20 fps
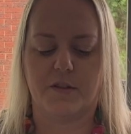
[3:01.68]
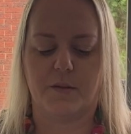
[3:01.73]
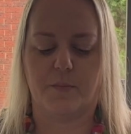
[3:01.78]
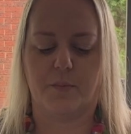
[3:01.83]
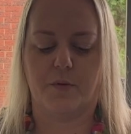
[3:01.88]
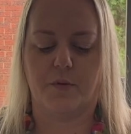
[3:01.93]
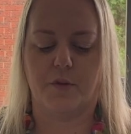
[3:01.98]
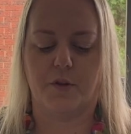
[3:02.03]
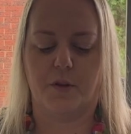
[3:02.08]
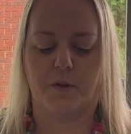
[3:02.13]
that
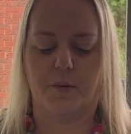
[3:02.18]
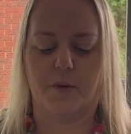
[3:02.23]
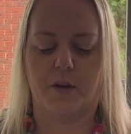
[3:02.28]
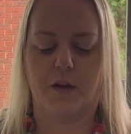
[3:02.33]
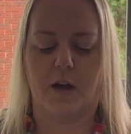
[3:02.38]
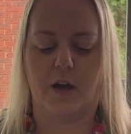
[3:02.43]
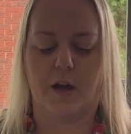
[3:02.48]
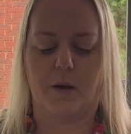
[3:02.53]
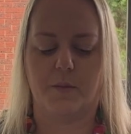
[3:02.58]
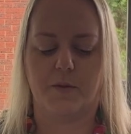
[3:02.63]
put you in
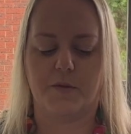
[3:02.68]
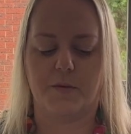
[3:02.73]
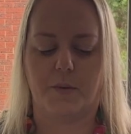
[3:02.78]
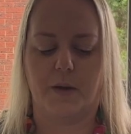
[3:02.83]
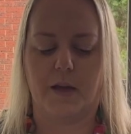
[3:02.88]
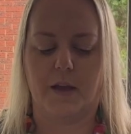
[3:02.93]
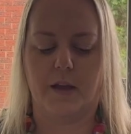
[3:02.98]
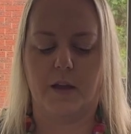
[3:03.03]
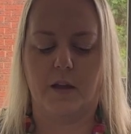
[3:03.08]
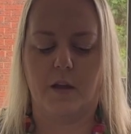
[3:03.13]
harm's
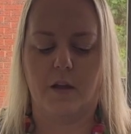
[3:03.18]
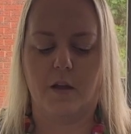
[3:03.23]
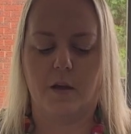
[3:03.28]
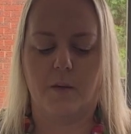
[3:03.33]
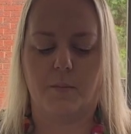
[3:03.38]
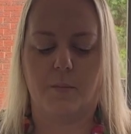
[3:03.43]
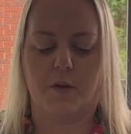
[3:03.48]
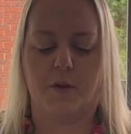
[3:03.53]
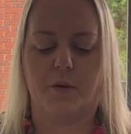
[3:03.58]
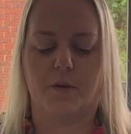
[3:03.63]
way,
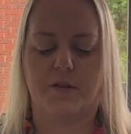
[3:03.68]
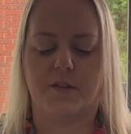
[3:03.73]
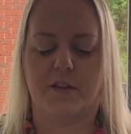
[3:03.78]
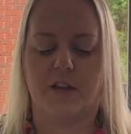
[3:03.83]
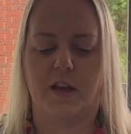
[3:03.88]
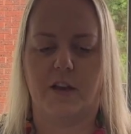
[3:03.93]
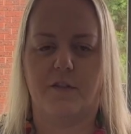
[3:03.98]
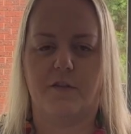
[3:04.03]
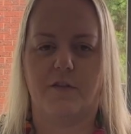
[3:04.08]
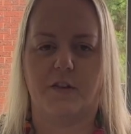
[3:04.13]
but you are
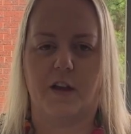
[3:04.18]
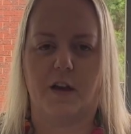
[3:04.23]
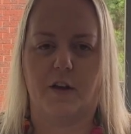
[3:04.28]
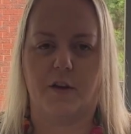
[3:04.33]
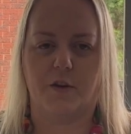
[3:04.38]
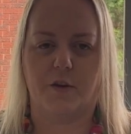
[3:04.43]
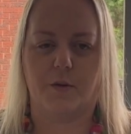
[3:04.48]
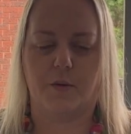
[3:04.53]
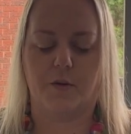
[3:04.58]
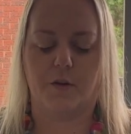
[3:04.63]
safe now,
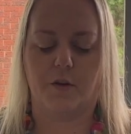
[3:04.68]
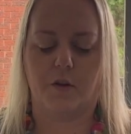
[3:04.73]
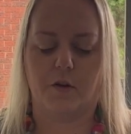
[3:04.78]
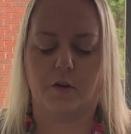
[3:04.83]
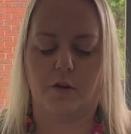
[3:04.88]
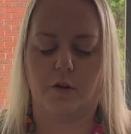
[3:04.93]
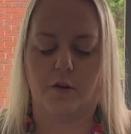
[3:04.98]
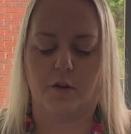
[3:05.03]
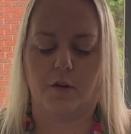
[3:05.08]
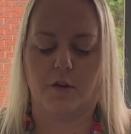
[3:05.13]
you are no
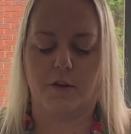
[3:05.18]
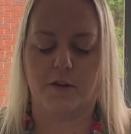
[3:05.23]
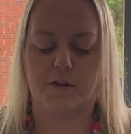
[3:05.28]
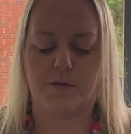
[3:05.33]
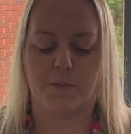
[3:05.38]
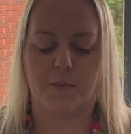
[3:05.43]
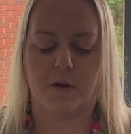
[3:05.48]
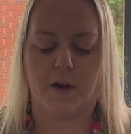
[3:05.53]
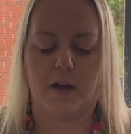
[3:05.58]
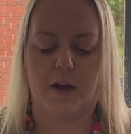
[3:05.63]
longer its
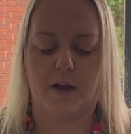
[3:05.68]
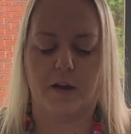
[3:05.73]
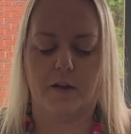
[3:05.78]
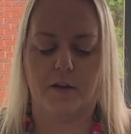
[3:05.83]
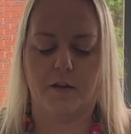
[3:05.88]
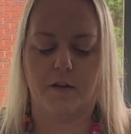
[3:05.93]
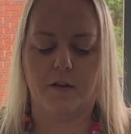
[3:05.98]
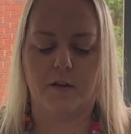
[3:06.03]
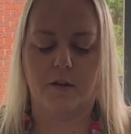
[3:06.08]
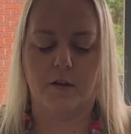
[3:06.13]
prey.
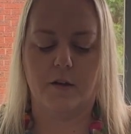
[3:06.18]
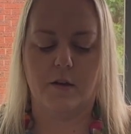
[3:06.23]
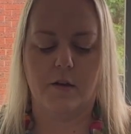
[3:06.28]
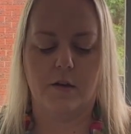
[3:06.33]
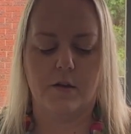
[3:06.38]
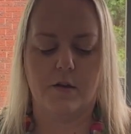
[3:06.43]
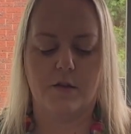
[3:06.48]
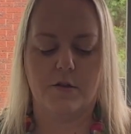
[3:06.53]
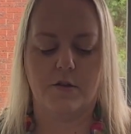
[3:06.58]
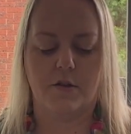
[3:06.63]

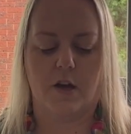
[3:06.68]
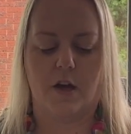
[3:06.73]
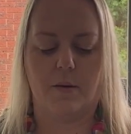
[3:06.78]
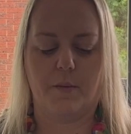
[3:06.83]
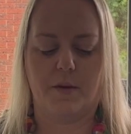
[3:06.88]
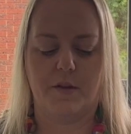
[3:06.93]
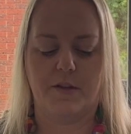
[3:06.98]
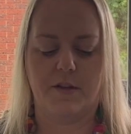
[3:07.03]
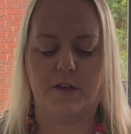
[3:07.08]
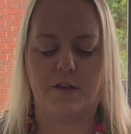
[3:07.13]
Time
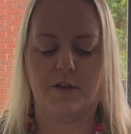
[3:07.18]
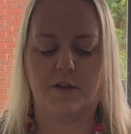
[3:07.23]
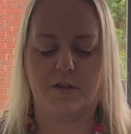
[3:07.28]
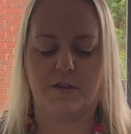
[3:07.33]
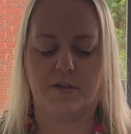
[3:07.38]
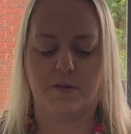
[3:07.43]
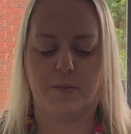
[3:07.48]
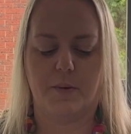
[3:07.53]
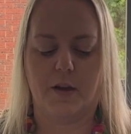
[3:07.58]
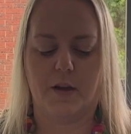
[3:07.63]
continues
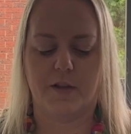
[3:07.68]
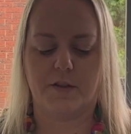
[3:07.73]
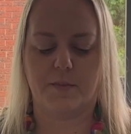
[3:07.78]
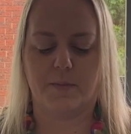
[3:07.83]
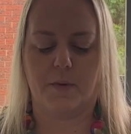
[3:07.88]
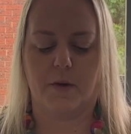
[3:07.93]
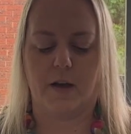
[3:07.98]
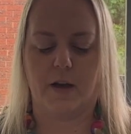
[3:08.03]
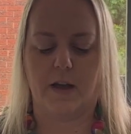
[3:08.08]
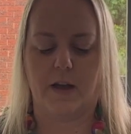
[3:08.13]
to pass
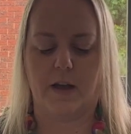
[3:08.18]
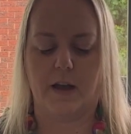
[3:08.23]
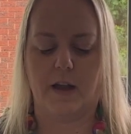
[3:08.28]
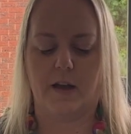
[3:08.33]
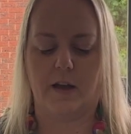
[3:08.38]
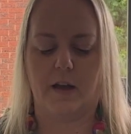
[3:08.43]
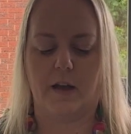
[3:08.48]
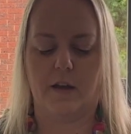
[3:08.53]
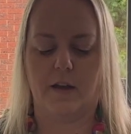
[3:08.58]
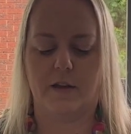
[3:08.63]
by
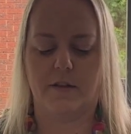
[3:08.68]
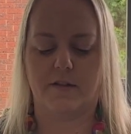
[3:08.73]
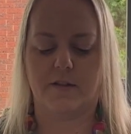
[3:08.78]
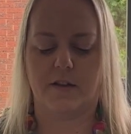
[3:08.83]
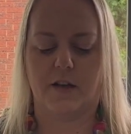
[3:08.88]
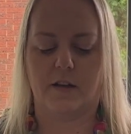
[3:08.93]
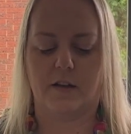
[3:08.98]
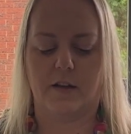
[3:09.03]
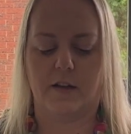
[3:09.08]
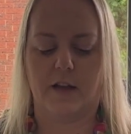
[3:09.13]
and its
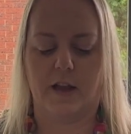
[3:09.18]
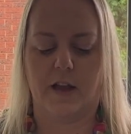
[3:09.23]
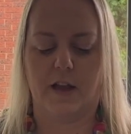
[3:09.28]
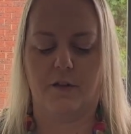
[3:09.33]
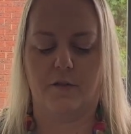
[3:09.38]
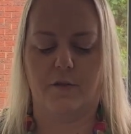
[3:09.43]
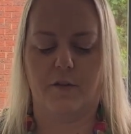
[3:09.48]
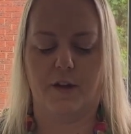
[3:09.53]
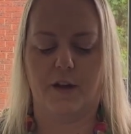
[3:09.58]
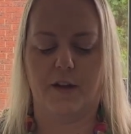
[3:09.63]
ugly
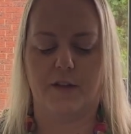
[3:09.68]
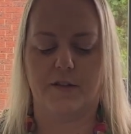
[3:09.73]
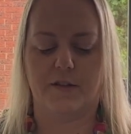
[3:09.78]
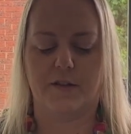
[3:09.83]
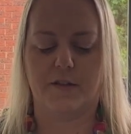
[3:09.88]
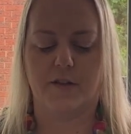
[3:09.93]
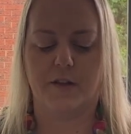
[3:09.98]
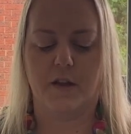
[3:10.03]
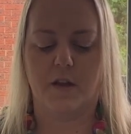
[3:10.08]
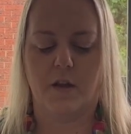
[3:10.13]
head
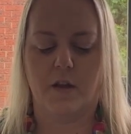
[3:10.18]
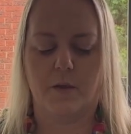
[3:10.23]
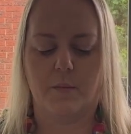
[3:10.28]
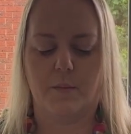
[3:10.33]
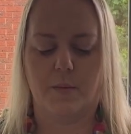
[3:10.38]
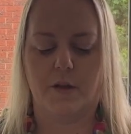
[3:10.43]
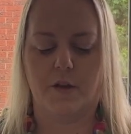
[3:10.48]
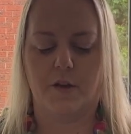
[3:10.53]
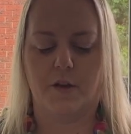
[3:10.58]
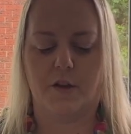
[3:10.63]
rears,
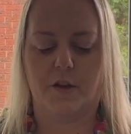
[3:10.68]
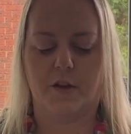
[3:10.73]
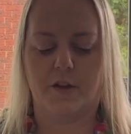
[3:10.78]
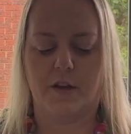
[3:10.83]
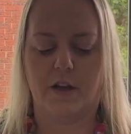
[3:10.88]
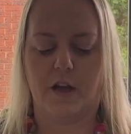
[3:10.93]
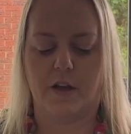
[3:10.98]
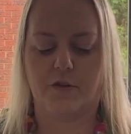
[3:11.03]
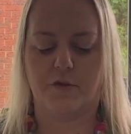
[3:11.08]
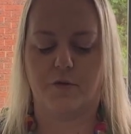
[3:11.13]
but you can
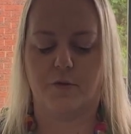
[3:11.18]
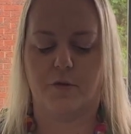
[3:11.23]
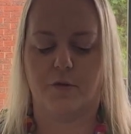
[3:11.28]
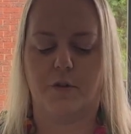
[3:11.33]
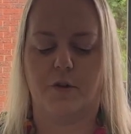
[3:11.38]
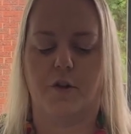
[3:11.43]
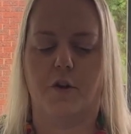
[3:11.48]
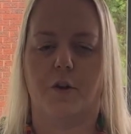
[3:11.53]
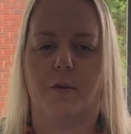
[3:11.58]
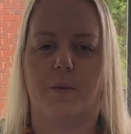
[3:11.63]
now draw
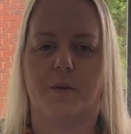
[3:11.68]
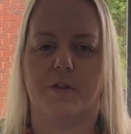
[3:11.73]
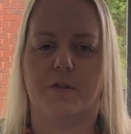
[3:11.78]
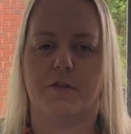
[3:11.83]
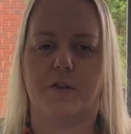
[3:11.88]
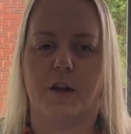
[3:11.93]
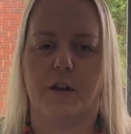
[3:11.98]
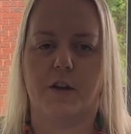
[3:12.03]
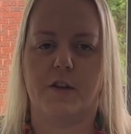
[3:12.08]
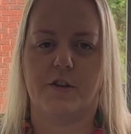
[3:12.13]
on coping
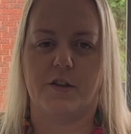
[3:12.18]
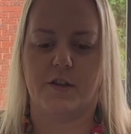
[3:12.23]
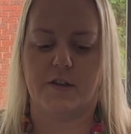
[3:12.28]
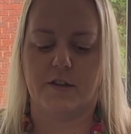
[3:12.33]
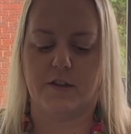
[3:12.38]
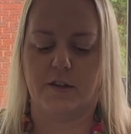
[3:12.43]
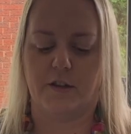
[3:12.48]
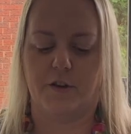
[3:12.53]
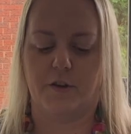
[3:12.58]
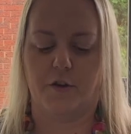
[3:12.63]

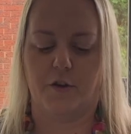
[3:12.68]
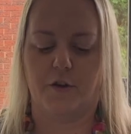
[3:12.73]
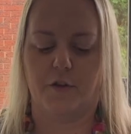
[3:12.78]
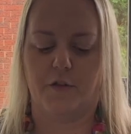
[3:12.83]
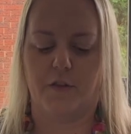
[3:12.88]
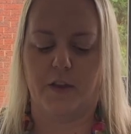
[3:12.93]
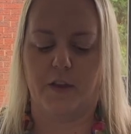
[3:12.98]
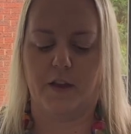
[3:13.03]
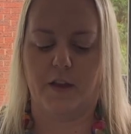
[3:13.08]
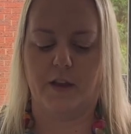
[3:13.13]
strategies learned over
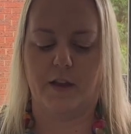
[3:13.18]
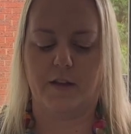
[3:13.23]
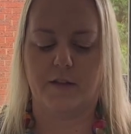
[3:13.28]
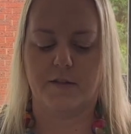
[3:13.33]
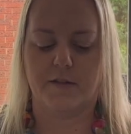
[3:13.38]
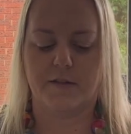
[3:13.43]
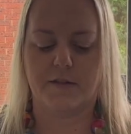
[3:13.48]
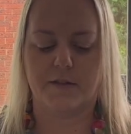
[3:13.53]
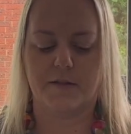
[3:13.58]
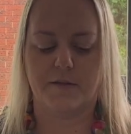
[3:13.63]
the
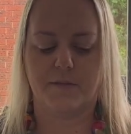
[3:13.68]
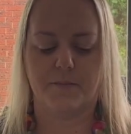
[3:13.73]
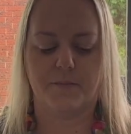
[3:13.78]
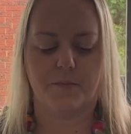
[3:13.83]
years.